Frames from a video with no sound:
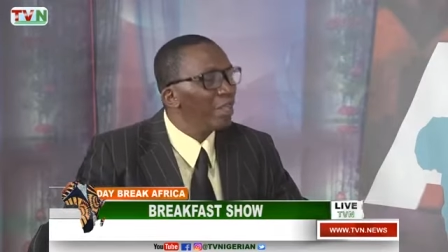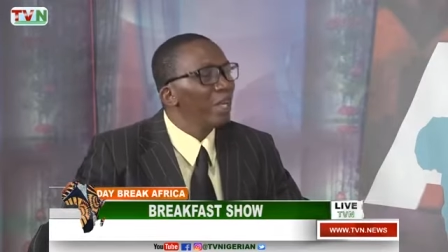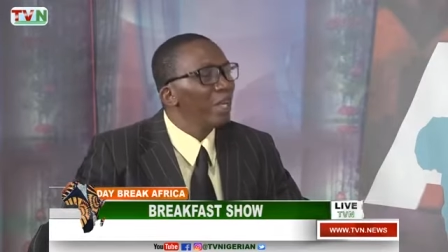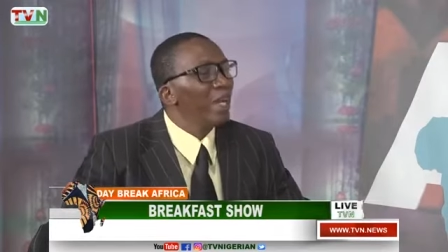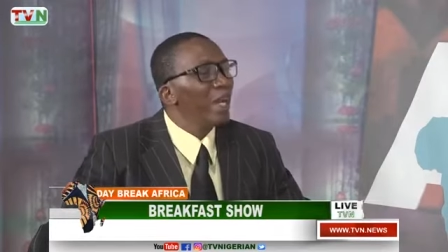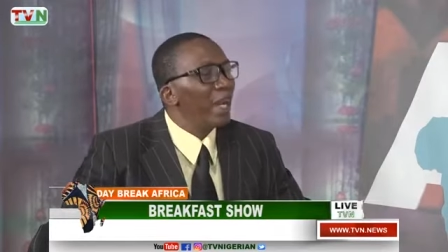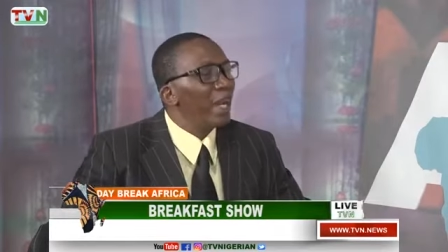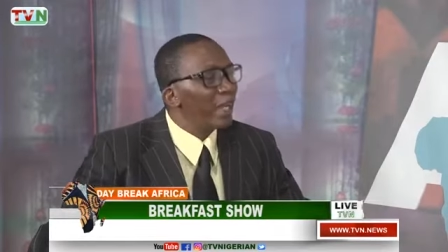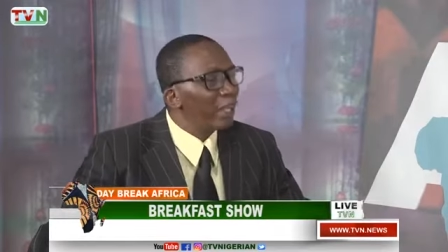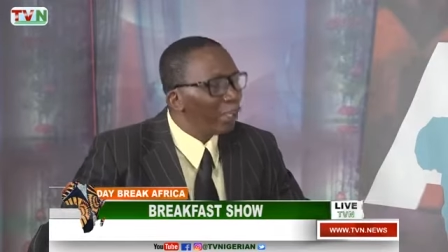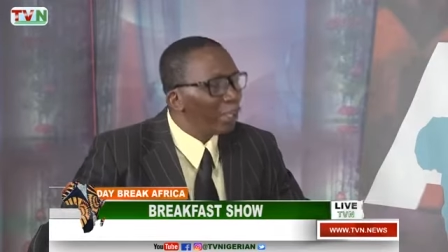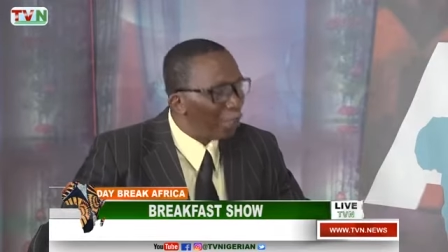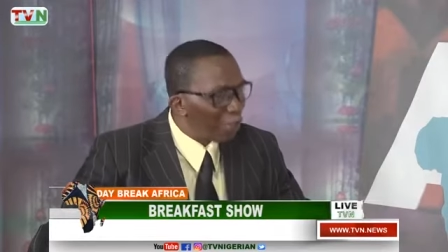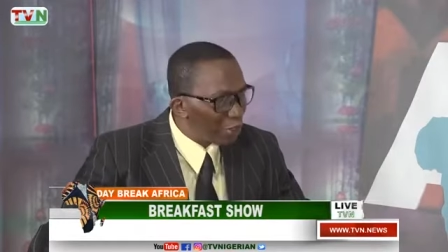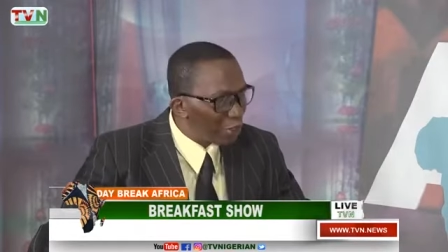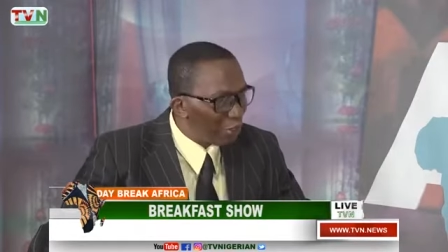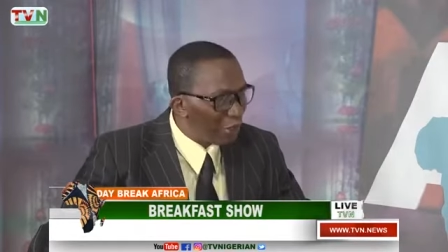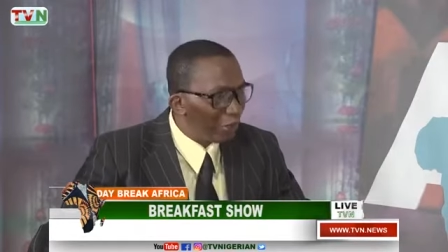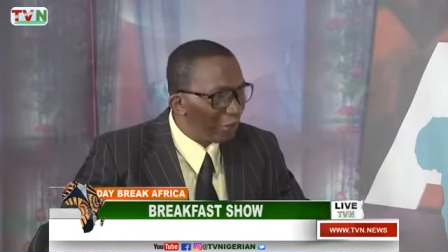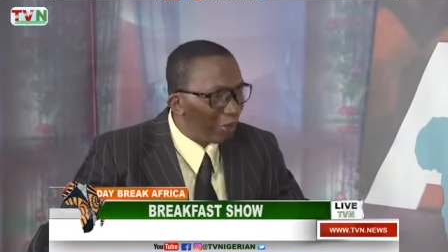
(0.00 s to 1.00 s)
are
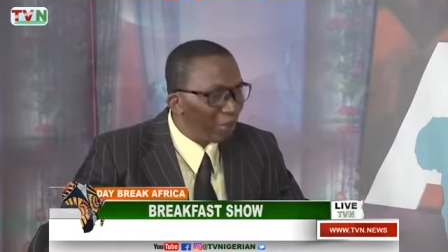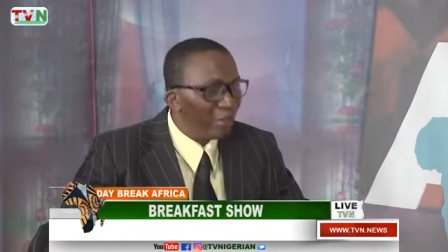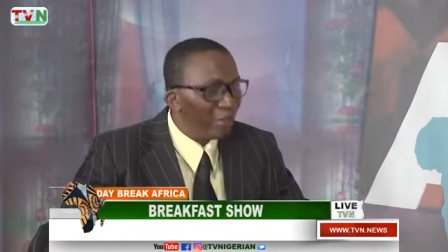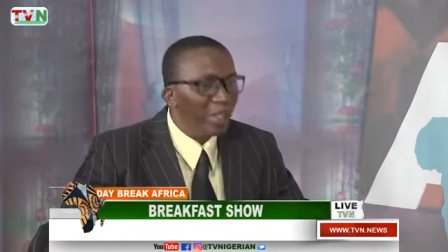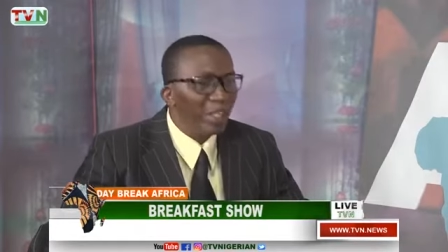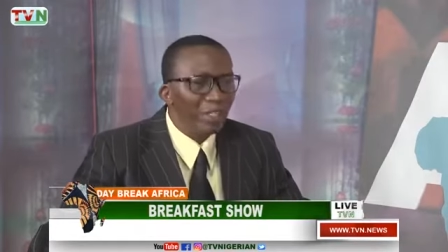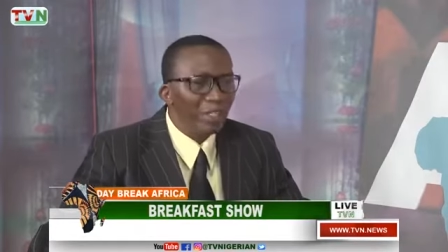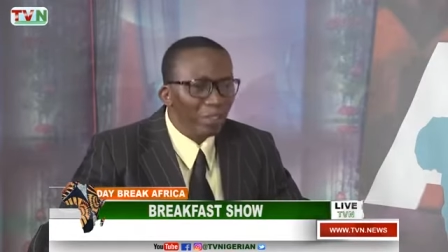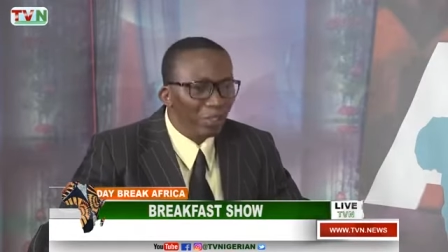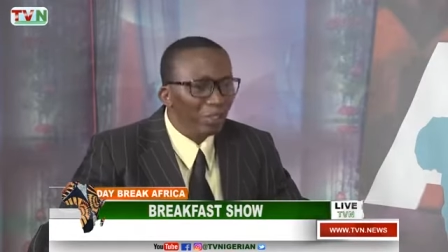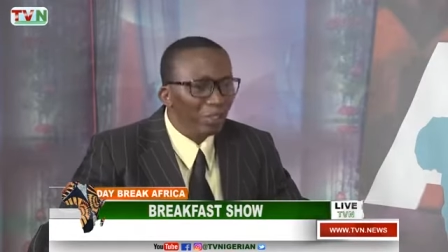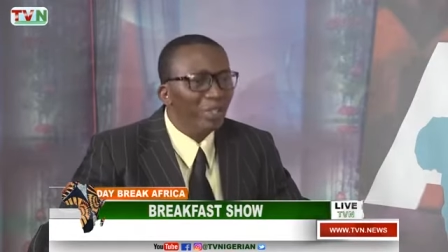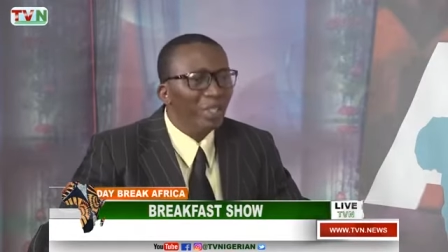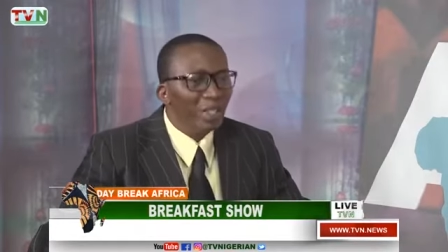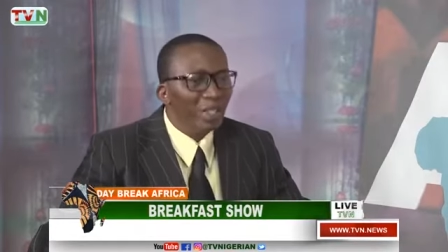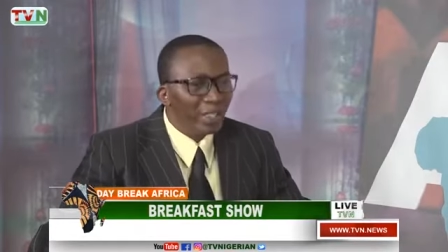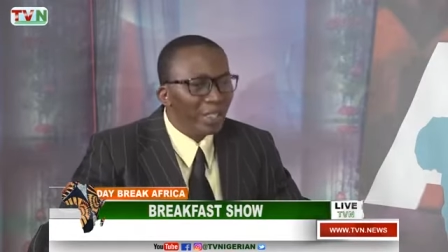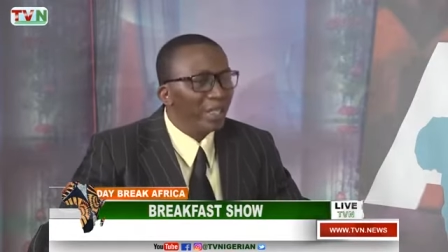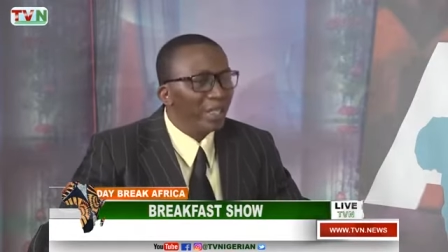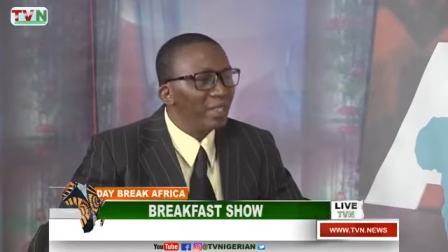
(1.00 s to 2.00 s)
lost before we really know.
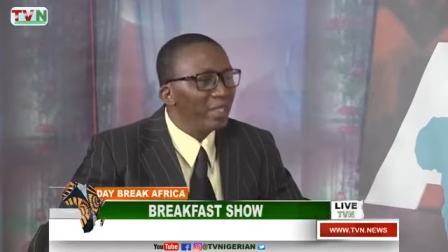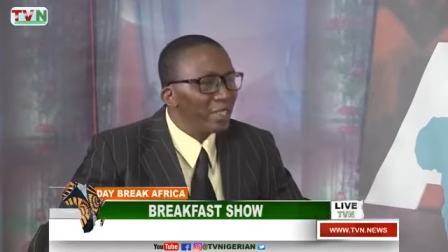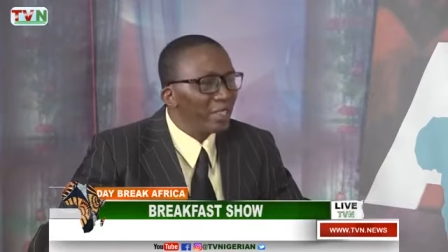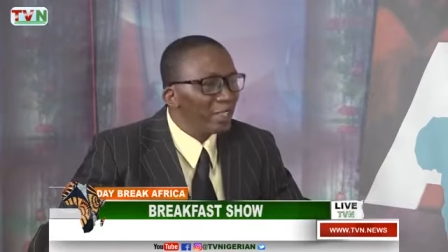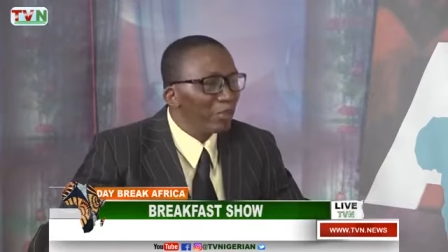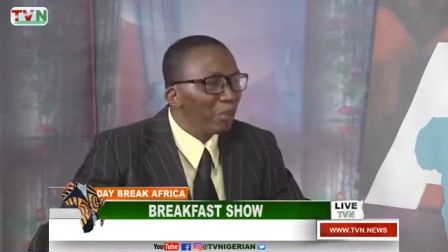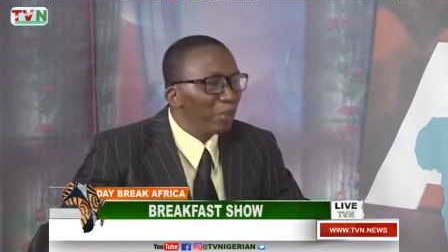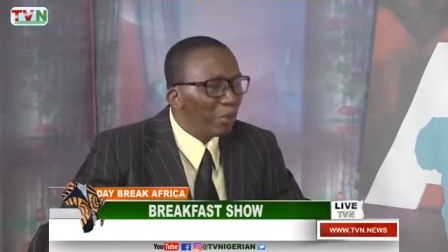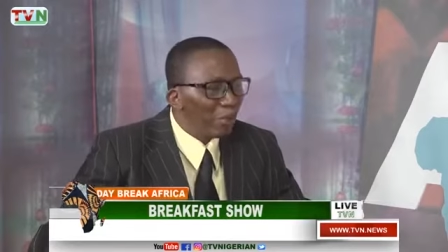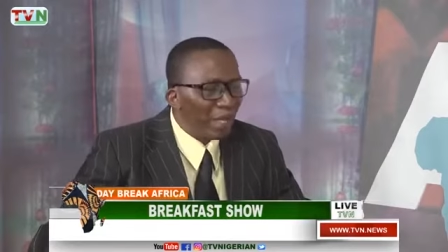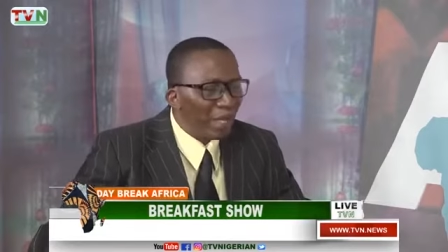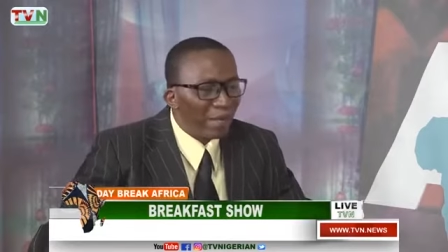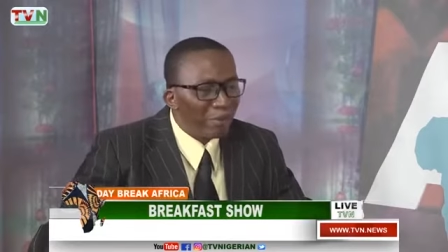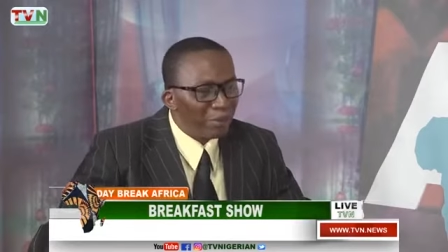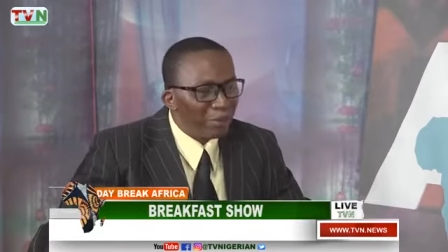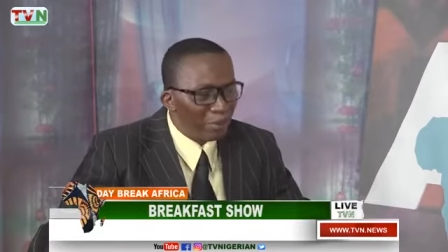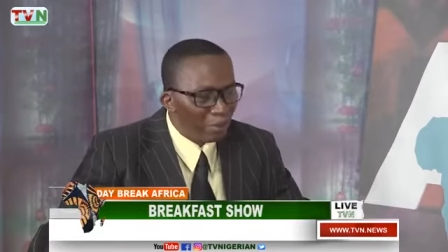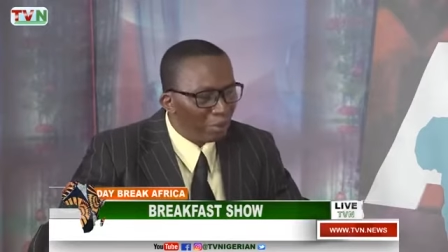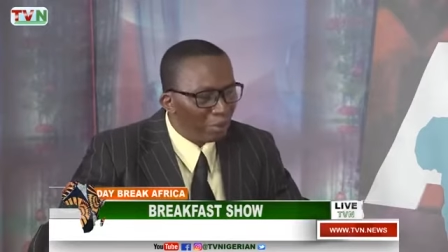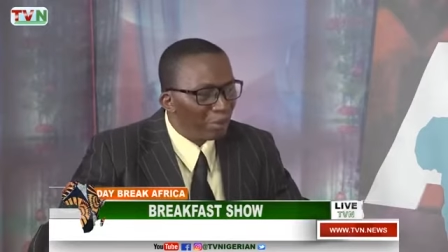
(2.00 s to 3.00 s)
Yes, this is what we have
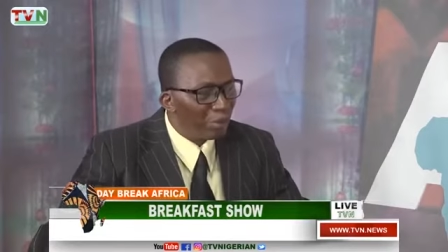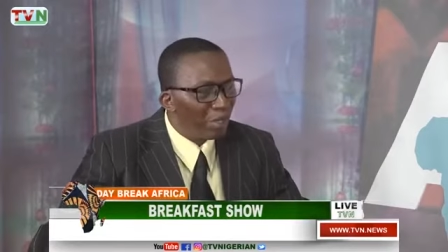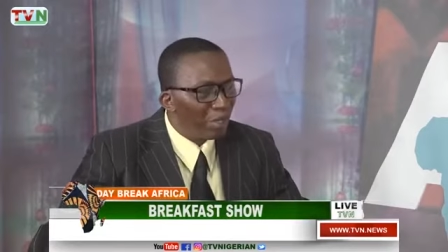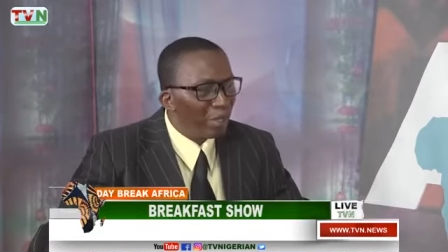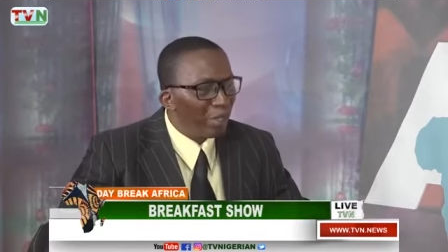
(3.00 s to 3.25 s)
to do.